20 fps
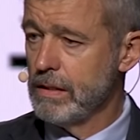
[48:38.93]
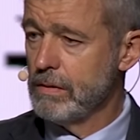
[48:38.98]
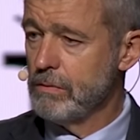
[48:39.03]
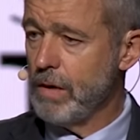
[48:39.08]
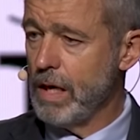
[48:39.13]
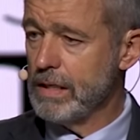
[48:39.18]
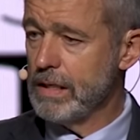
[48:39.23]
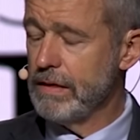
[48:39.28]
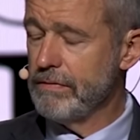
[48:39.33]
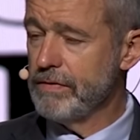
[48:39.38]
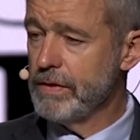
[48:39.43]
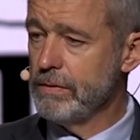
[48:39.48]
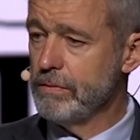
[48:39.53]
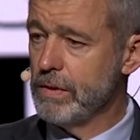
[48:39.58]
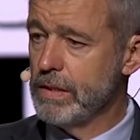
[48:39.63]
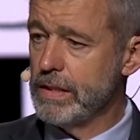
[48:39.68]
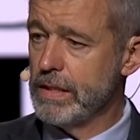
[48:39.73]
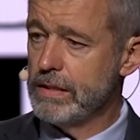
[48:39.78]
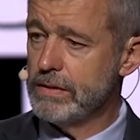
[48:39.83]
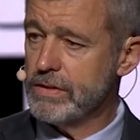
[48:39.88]
while
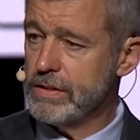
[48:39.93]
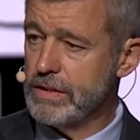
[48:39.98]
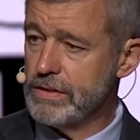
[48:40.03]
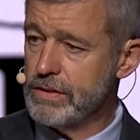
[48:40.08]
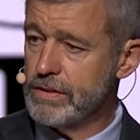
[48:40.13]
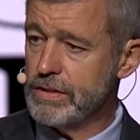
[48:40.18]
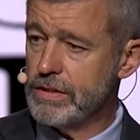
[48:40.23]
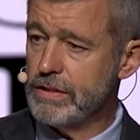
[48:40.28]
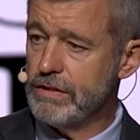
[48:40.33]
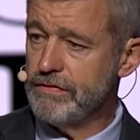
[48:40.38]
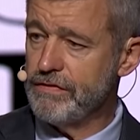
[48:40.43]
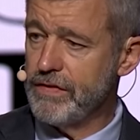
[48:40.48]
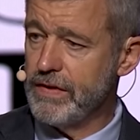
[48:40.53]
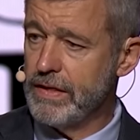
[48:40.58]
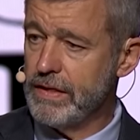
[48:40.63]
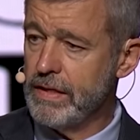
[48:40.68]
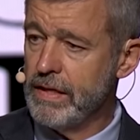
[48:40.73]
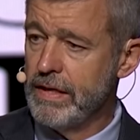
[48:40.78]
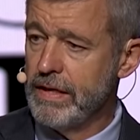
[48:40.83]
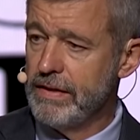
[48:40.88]
everyone else is
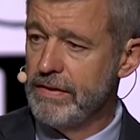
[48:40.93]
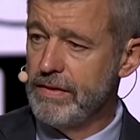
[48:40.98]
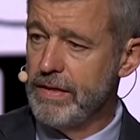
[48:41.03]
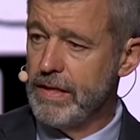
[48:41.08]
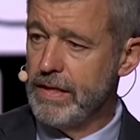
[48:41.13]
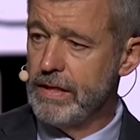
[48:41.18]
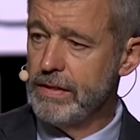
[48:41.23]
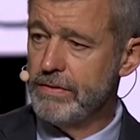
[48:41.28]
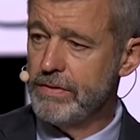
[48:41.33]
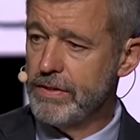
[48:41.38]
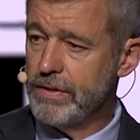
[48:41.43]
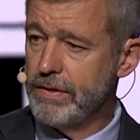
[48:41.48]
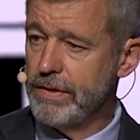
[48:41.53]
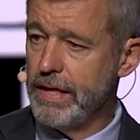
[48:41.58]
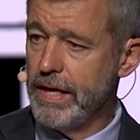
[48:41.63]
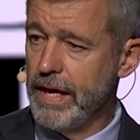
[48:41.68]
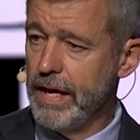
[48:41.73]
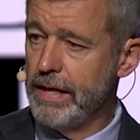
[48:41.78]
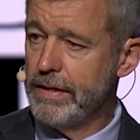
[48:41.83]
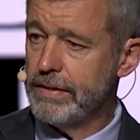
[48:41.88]
surfing the
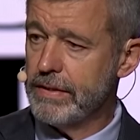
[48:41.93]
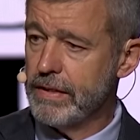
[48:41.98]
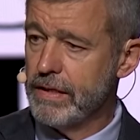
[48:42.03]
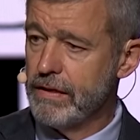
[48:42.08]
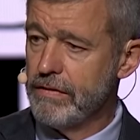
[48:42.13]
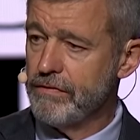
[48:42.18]
internet